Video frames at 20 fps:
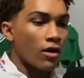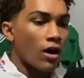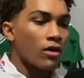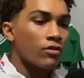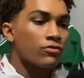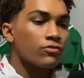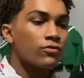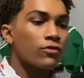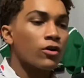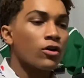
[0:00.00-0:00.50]

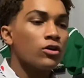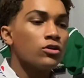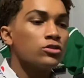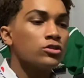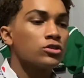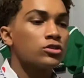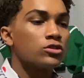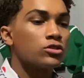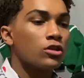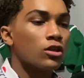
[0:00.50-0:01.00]

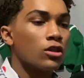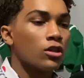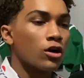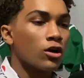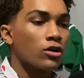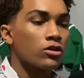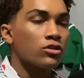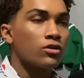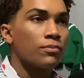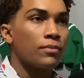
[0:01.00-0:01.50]
first
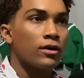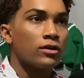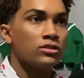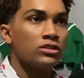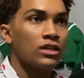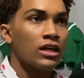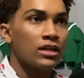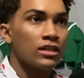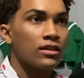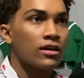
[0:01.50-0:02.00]
learned about
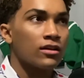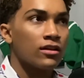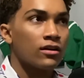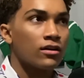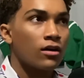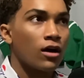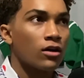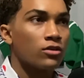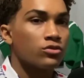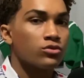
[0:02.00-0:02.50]
J
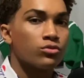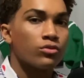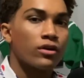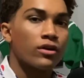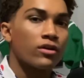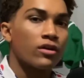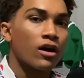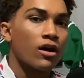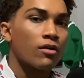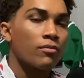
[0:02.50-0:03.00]
Dilla on
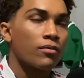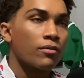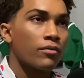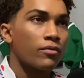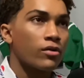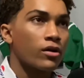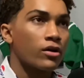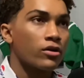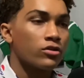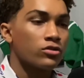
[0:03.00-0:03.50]
Twitter, I remember
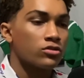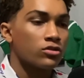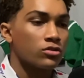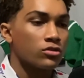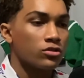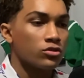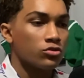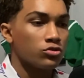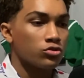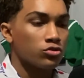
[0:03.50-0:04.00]
when I used to
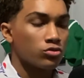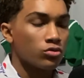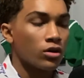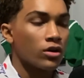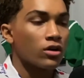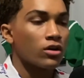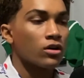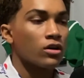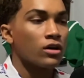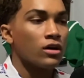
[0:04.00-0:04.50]
use
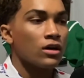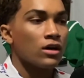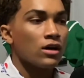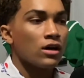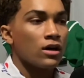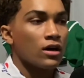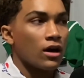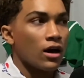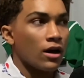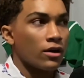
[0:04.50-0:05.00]
Twitter.
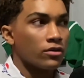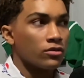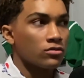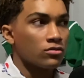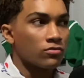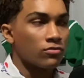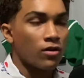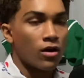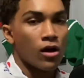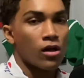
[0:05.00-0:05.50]
I used
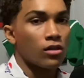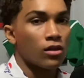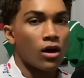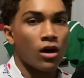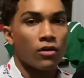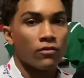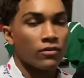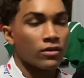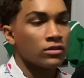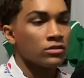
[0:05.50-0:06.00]
to follow a
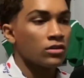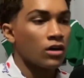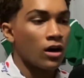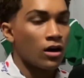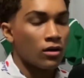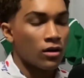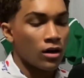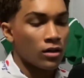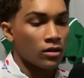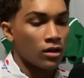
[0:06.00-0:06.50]
lot of
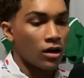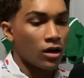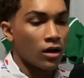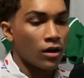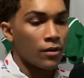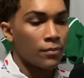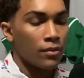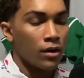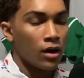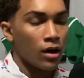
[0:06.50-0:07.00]

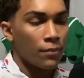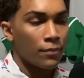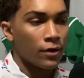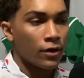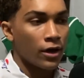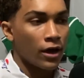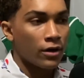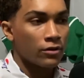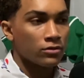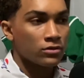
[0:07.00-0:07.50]
hip hop
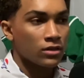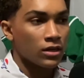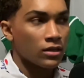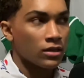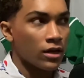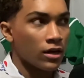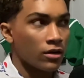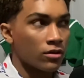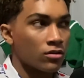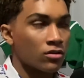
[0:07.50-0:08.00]
accounts, and
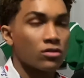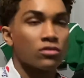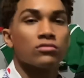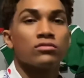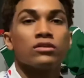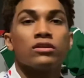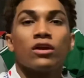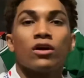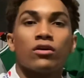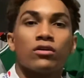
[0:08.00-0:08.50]
they,
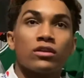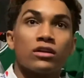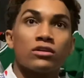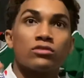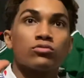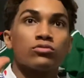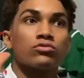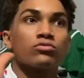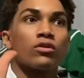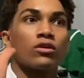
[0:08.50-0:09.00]
you know,
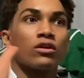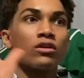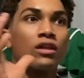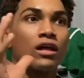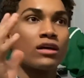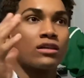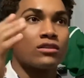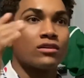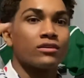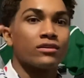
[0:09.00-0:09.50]
this was one of
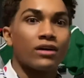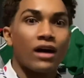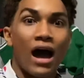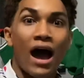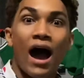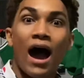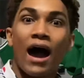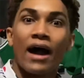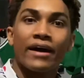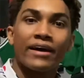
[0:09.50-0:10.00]
like the
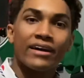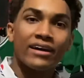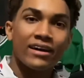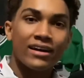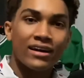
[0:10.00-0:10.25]
high,